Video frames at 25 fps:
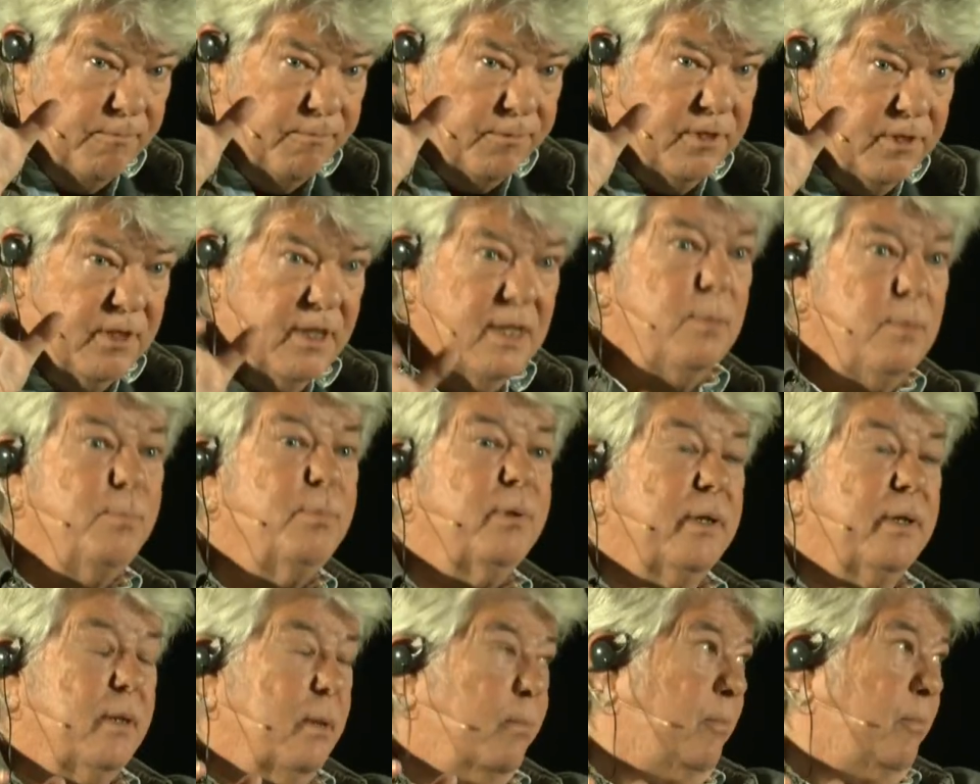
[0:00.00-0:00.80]

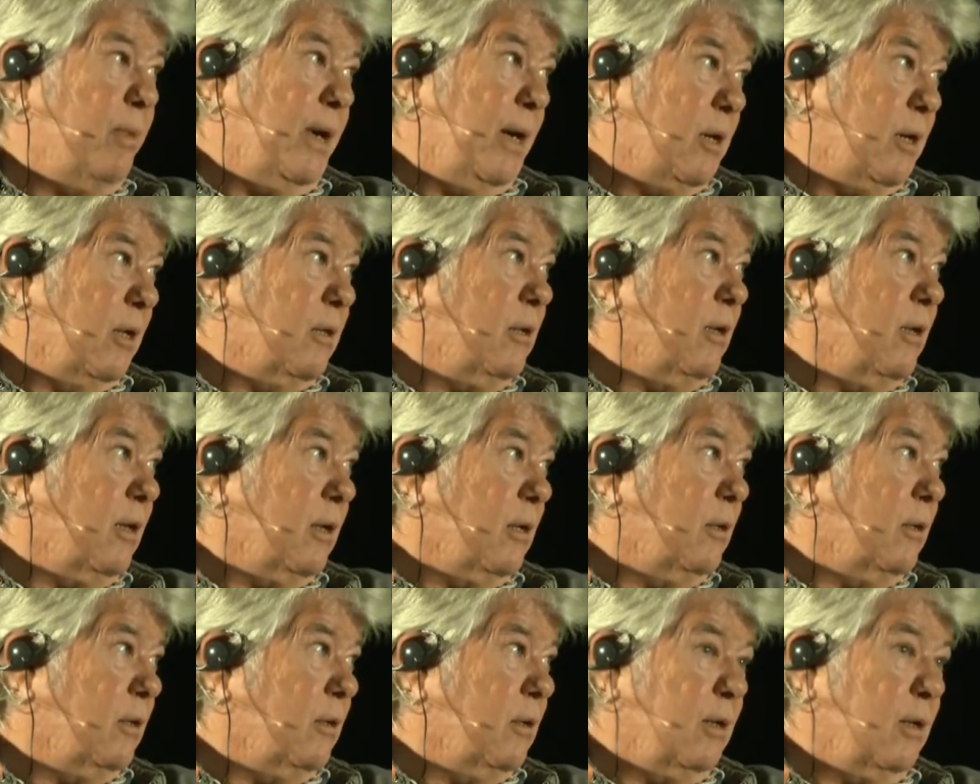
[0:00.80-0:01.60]
deeply embedded
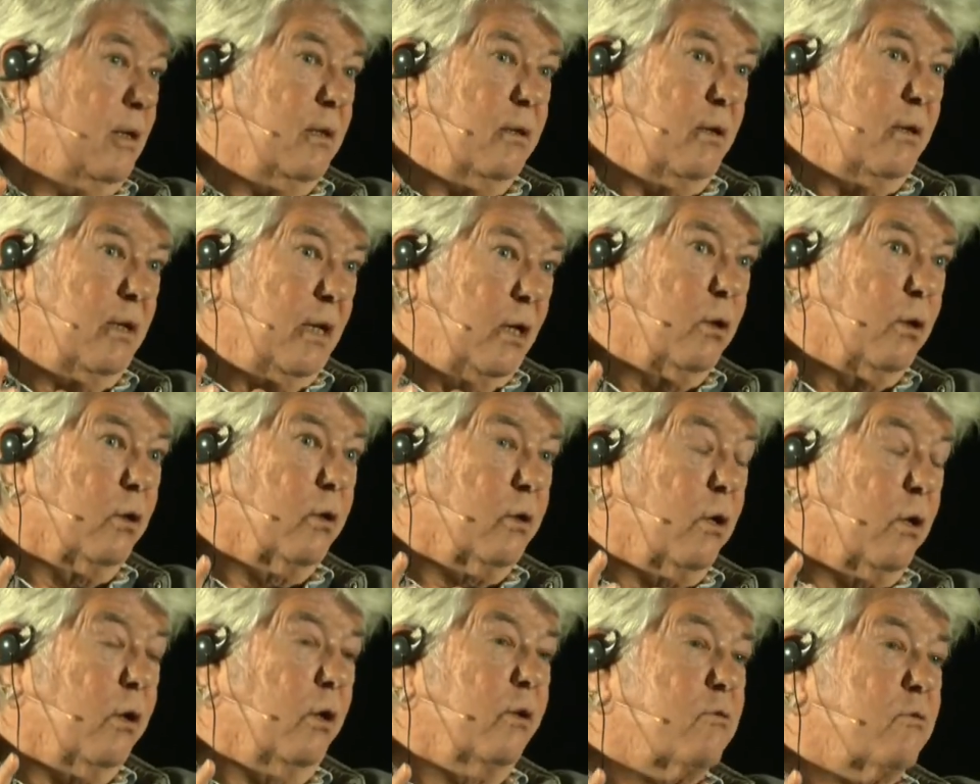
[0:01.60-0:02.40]
in the hill
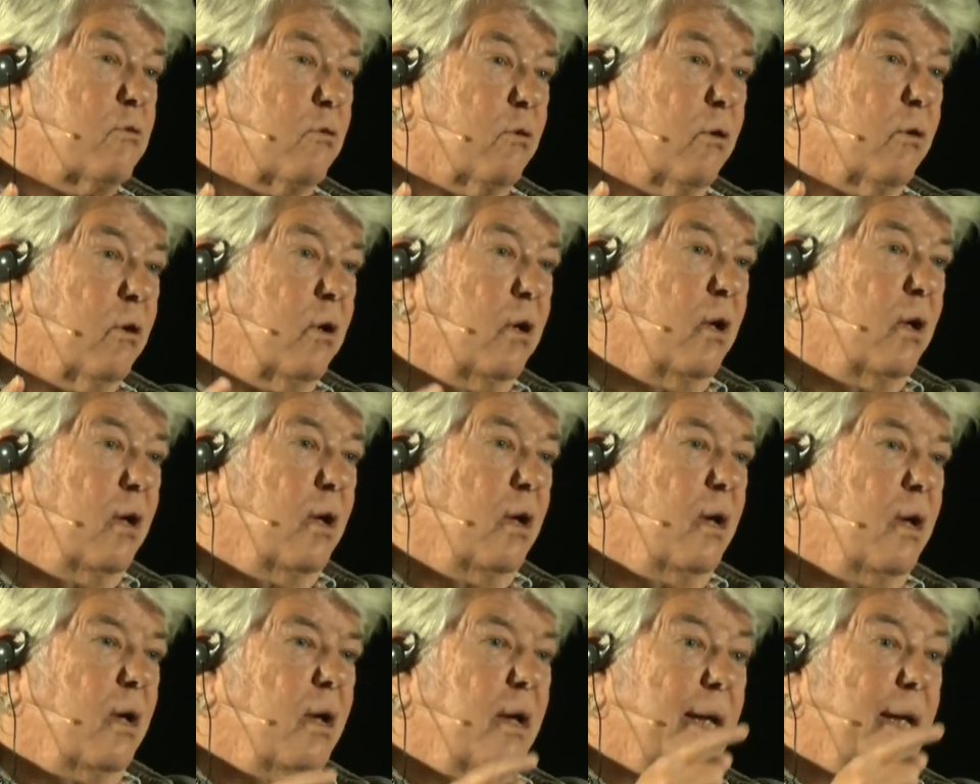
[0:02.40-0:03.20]
culture.
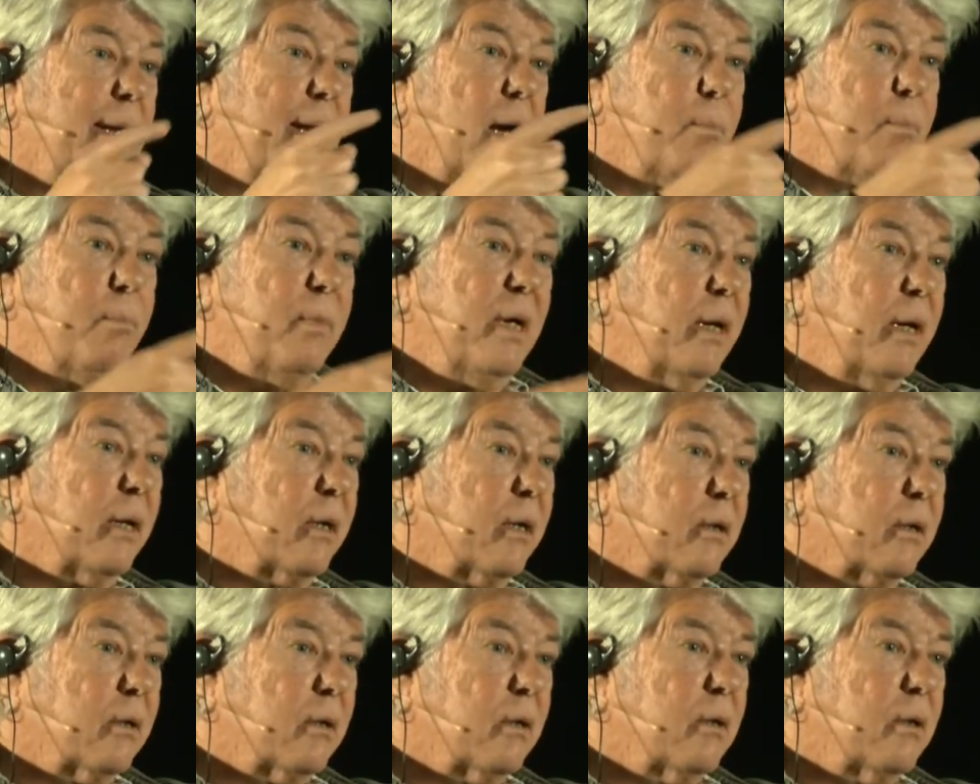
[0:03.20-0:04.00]
And now
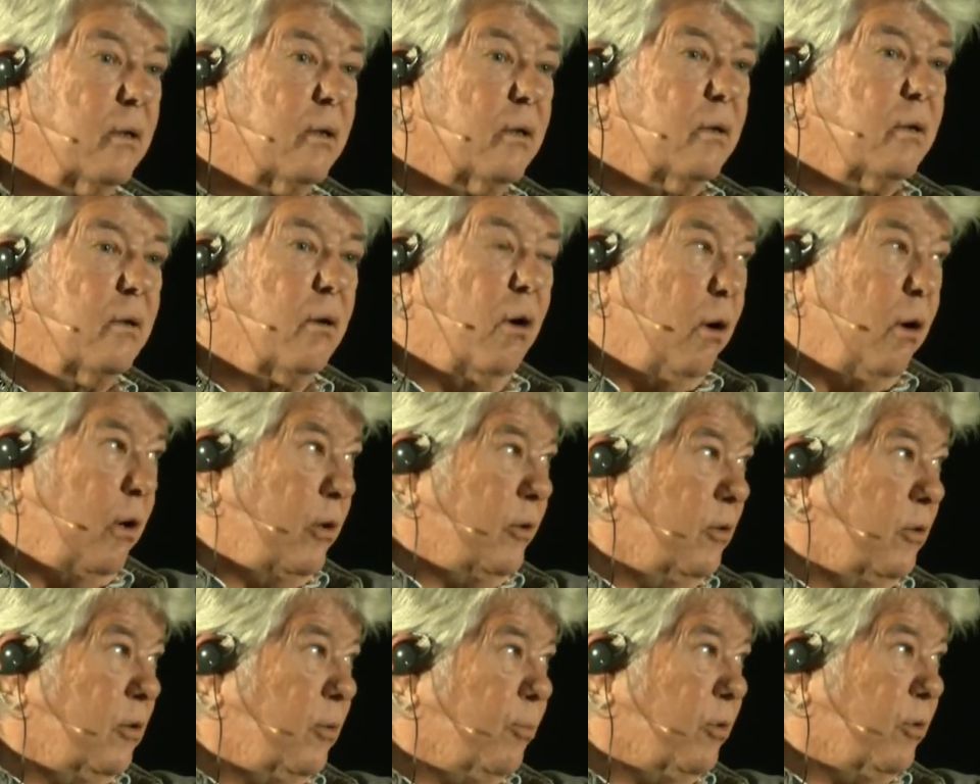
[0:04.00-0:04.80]
Mick
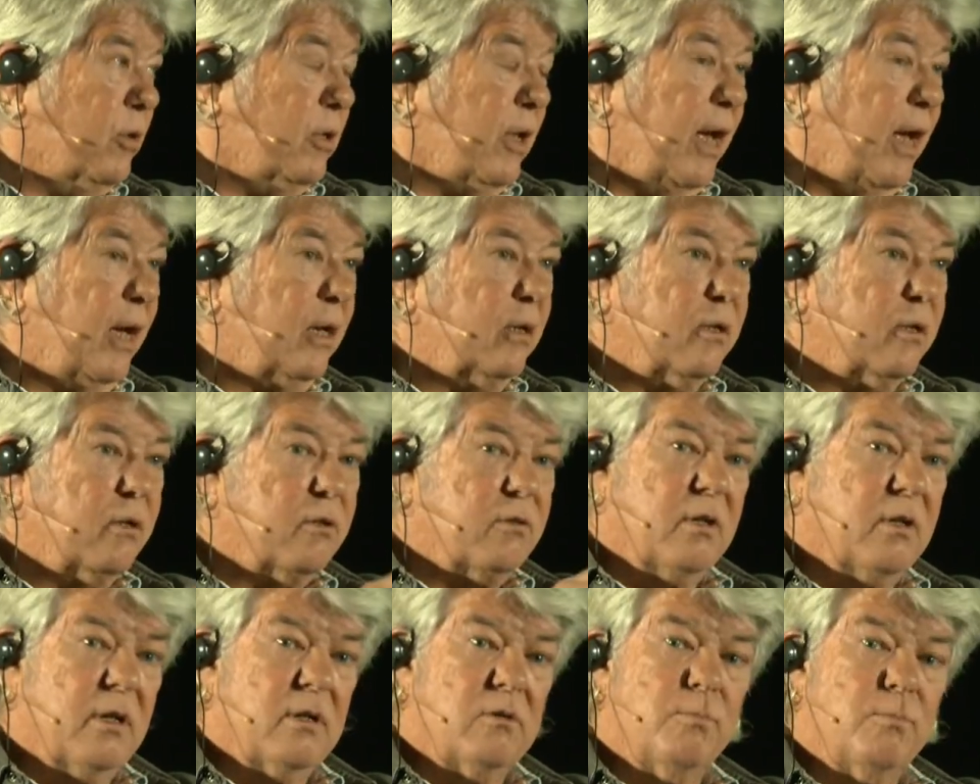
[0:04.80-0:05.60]
Hardin, the
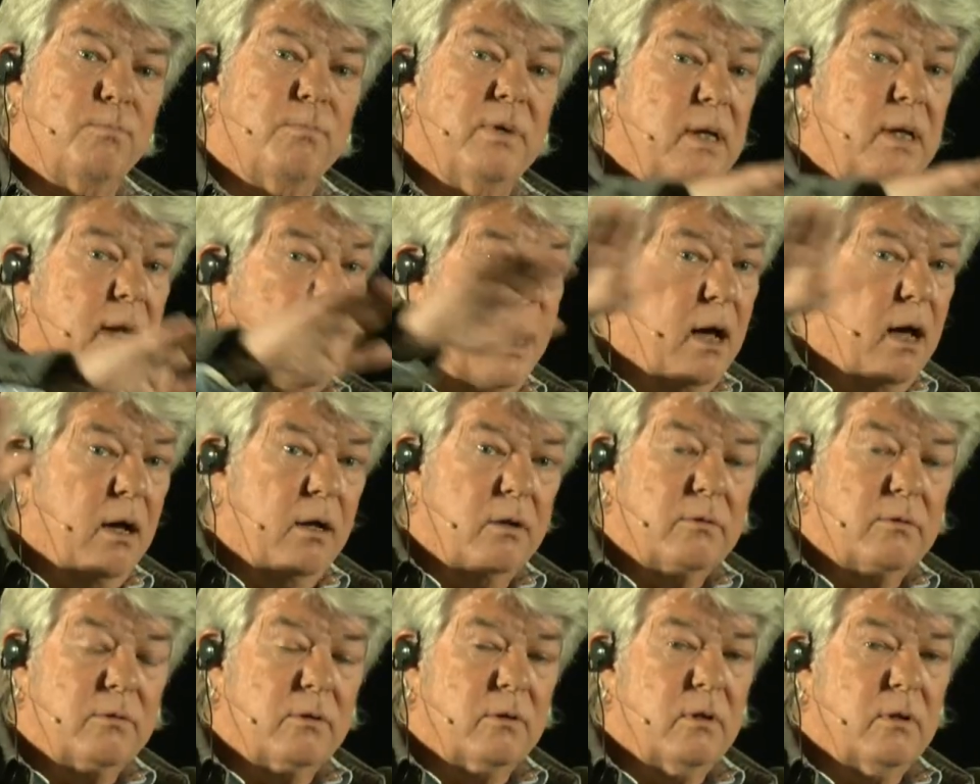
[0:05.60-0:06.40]
protagonist, has been
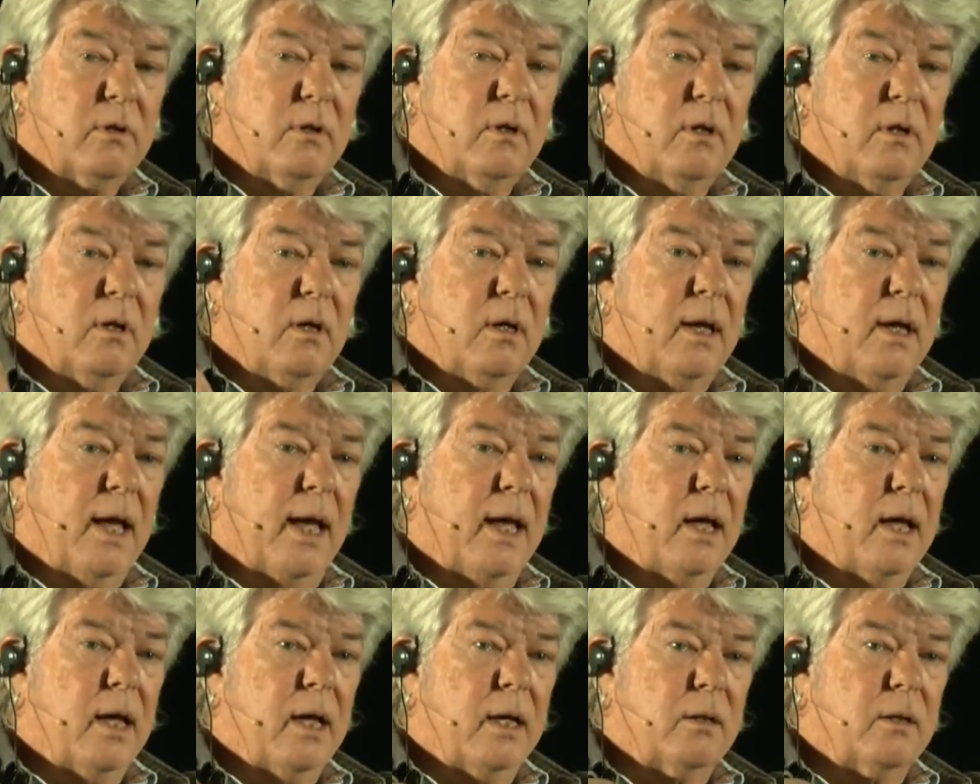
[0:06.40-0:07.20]
out
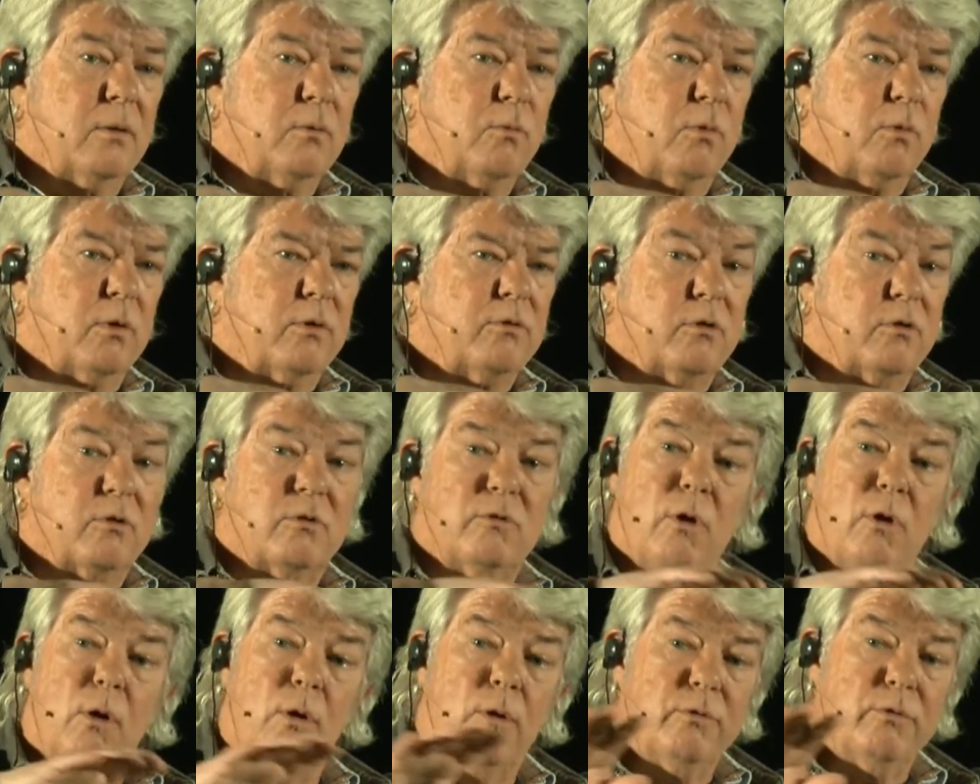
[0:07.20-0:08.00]
and was a
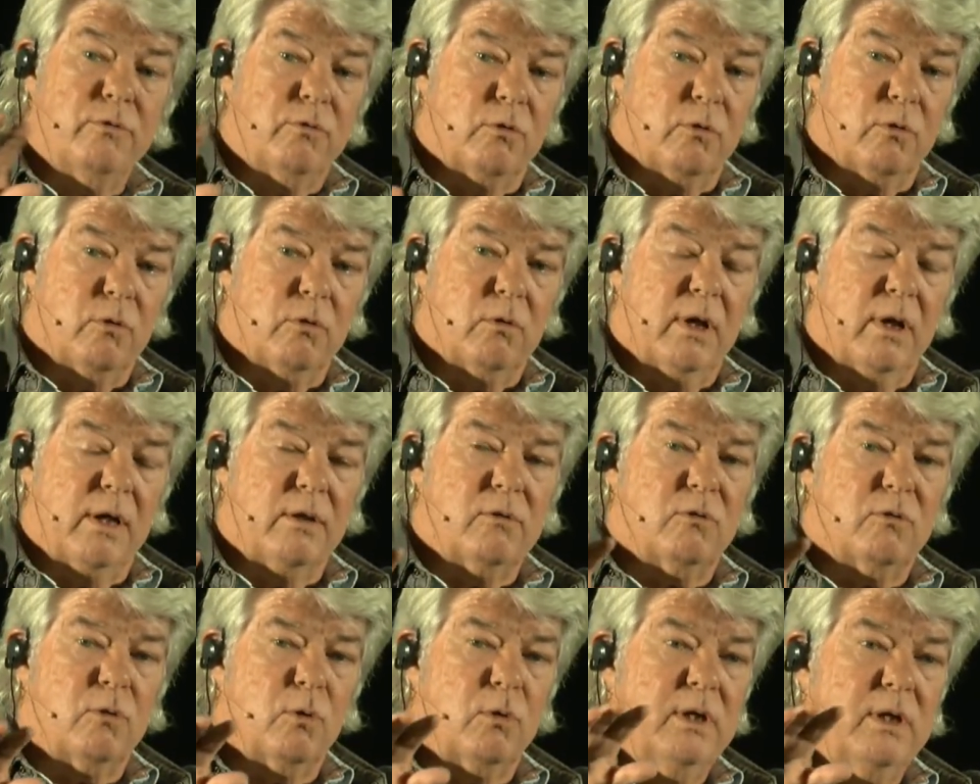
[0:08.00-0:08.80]
soldier,
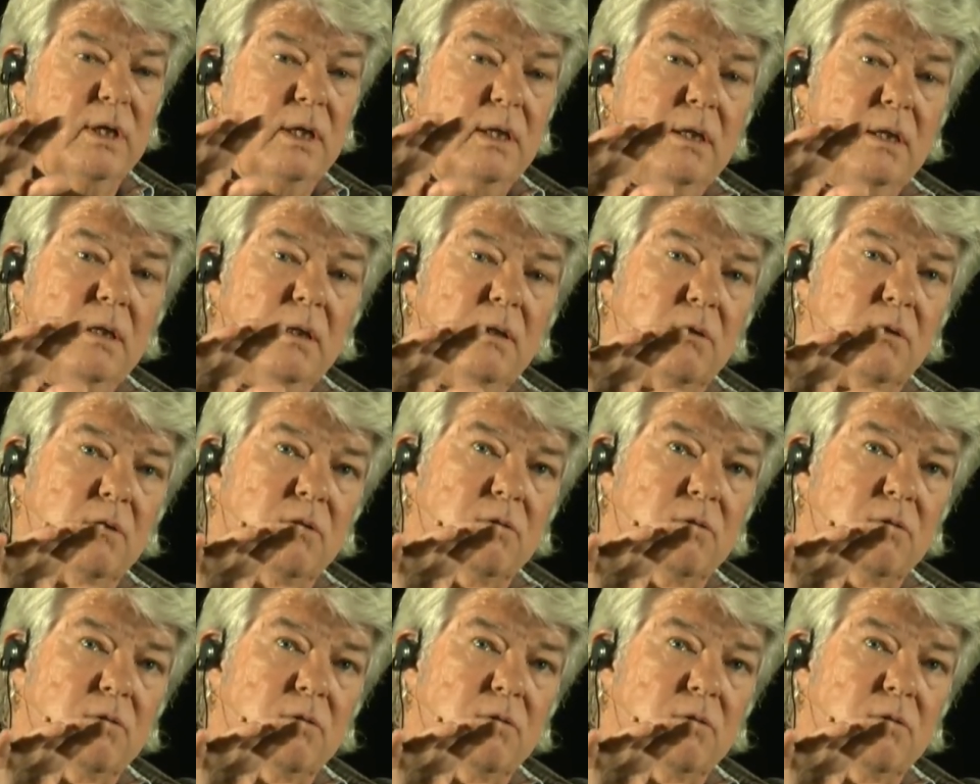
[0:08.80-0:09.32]
and so he